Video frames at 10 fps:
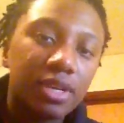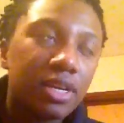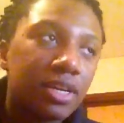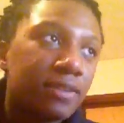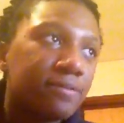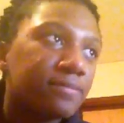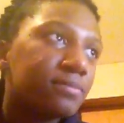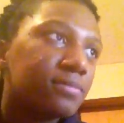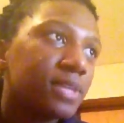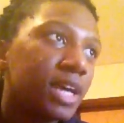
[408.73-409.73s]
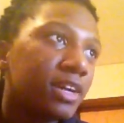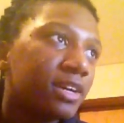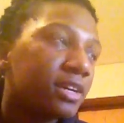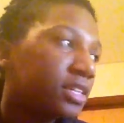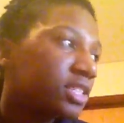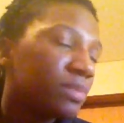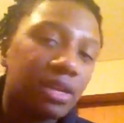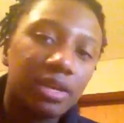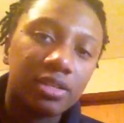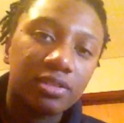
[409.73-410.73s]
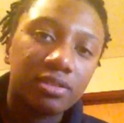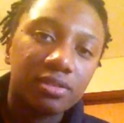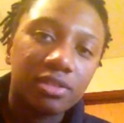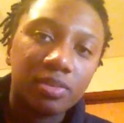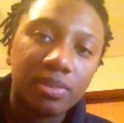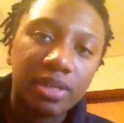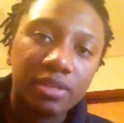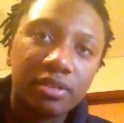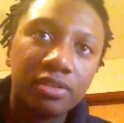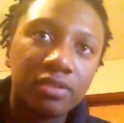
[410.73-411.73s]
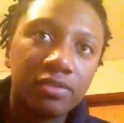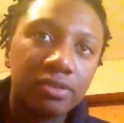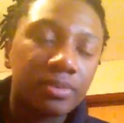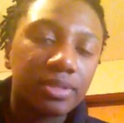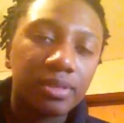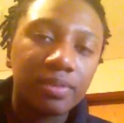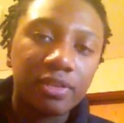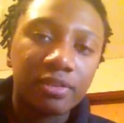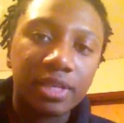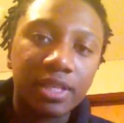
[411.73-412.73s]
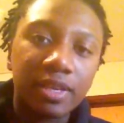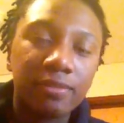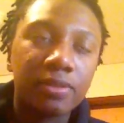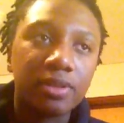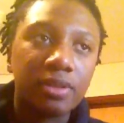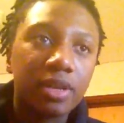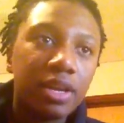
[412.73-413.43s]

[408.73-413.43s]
Um, uh, it's in my locker. It's on my uniform, so I'm not gonna get that for you.